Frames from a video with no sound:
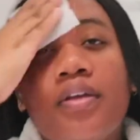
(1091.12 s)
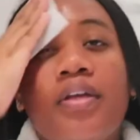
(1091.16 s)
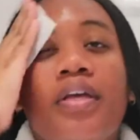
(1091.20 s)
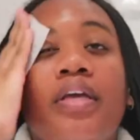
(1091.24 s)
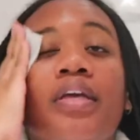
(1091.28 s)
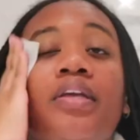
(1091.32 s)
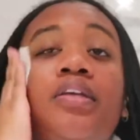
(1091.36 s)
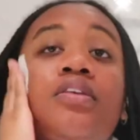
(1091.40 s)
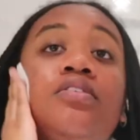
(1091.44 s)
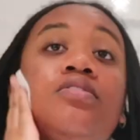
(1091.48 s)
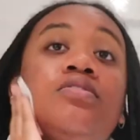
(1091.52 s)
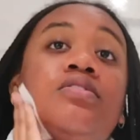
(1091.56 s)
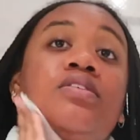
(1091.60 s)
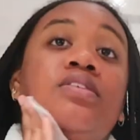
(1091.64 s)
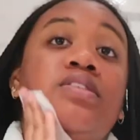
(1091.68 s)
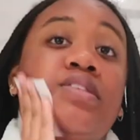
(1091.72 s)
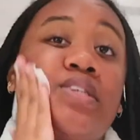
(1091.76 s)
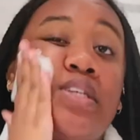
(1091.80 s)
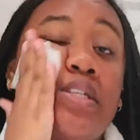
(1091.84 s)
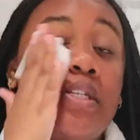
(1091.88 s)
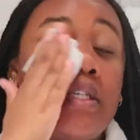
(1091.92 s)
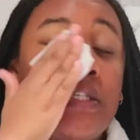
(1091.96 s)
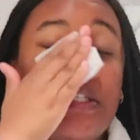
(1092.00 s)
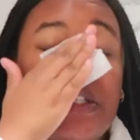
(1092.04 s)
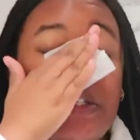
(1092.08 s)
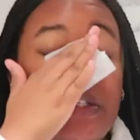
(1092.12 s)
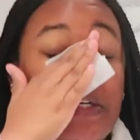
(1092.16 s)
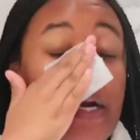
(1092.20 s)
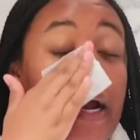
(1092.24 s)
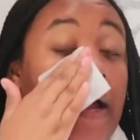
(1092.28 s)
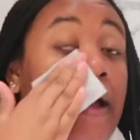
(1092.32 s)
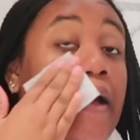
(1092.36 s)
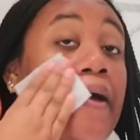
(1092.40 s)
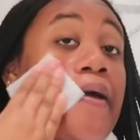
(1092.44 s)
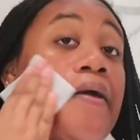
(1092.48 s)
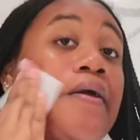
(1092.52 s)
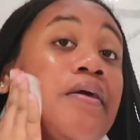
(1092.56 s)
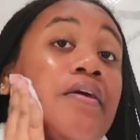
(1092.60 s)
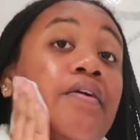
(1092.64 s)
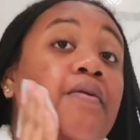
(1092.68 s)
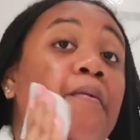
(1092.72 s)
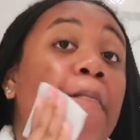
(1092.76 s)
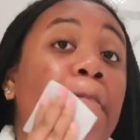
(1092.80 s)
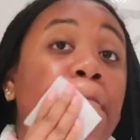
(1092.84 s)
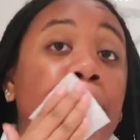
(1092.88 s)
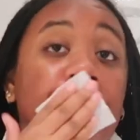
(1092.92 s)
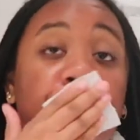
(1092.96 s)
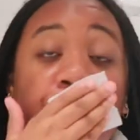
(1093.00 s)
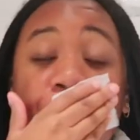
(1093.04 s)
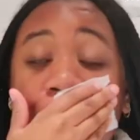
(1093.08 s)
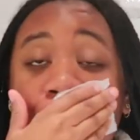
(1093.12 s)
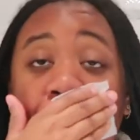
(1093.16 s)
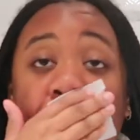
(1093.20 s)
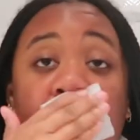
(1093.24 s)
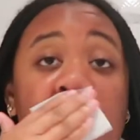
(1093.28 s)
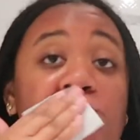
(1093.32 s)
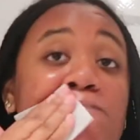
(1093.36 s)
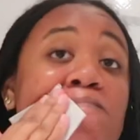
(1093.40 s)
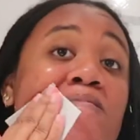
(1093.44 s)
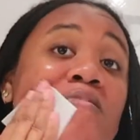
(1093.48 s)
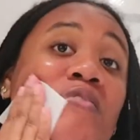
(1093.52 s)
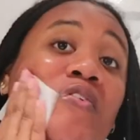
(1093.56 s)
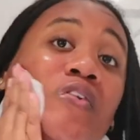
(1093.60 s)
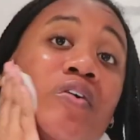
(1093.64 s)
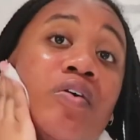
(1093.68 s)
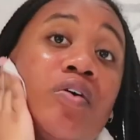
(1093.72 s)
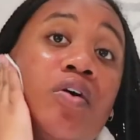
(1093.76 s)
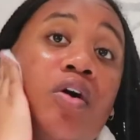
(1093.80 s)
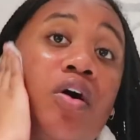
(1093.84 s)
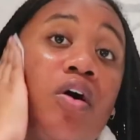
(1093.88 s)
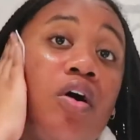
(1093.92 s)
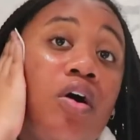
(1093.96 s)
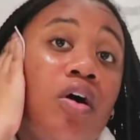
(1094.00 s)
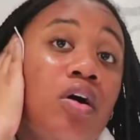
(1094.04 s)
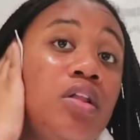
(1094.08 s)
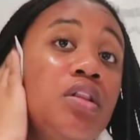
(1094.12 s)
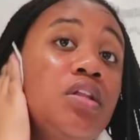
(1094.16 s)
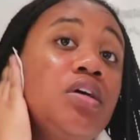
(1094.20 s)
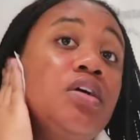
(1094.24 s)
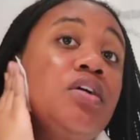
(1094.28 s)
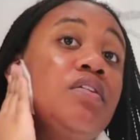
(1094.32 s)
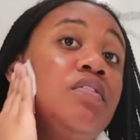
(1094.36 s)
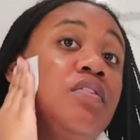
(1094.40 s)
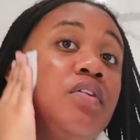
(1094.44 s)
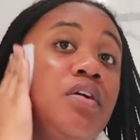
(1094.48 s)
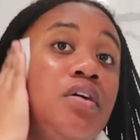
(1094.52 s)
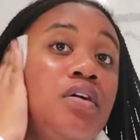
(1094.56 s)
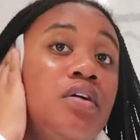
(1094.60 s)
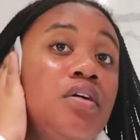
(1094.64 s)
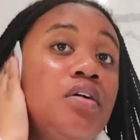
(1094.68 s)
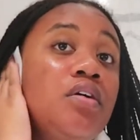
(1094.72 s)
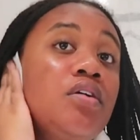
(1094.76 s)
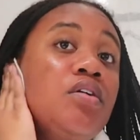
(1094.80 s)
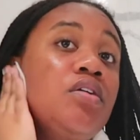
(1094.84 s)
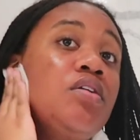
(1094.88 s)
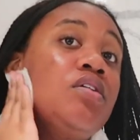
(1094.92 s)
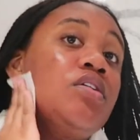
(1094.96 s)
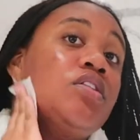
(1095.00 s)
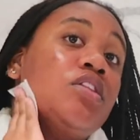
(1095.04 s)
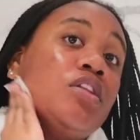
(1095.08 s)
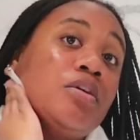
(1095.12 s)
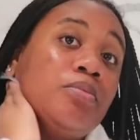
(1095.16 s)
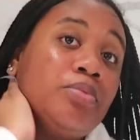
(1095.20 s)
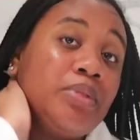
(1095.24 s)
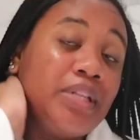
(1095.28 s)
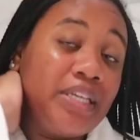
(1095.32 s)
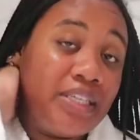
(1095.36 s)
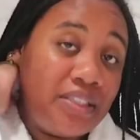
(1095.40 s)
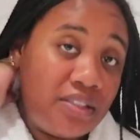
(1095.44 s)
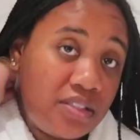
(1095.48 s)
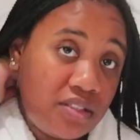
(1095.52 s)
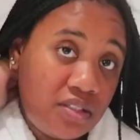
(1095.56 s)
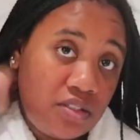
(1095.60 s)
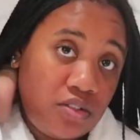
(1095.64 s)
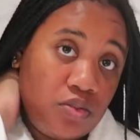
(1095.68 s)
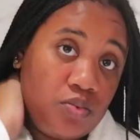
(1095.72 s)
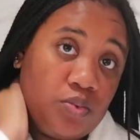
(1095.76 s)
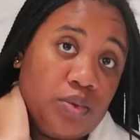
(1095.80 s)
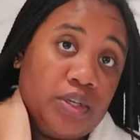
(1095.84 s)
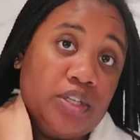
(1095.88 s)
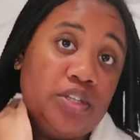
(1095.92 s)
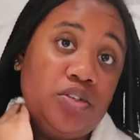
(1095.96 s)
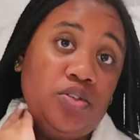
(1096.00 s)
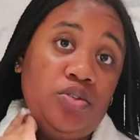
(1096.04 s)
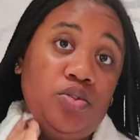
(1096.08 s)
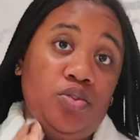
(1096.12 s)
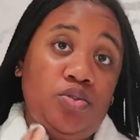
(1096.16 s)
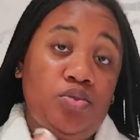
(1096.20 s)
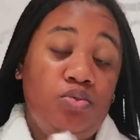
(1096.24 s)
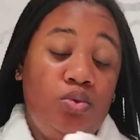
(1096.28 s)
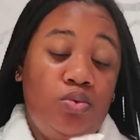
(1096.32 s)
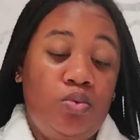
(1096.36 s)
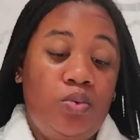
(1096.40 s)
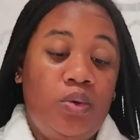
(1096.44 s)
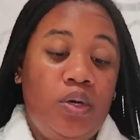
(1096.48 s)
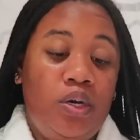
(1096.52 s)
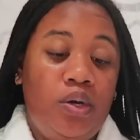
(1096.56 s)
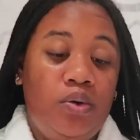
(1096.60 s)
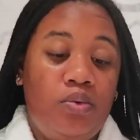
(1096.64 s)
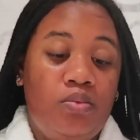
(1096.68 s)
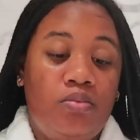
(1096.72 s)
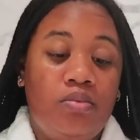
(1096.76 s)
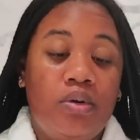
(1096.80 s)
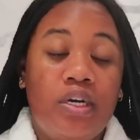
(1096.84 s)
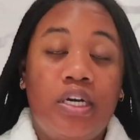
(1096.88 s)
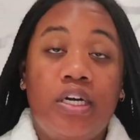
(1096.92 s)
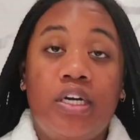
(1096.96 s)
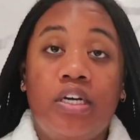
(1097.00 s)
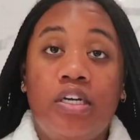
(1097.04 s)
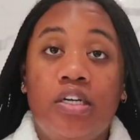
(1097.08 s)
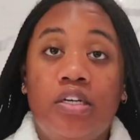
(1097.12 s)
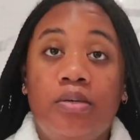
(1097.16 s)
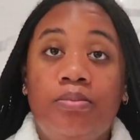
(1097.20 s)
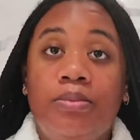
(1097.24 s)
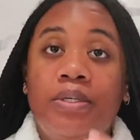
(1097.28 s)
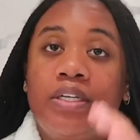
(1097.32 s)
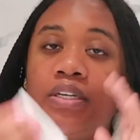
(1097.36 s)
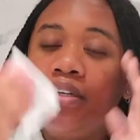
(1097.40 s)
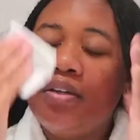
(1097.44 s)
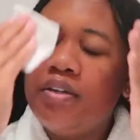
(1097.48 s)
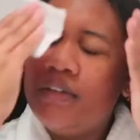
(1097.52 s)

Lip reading: and use it till it's dry on all of the places where you rubbed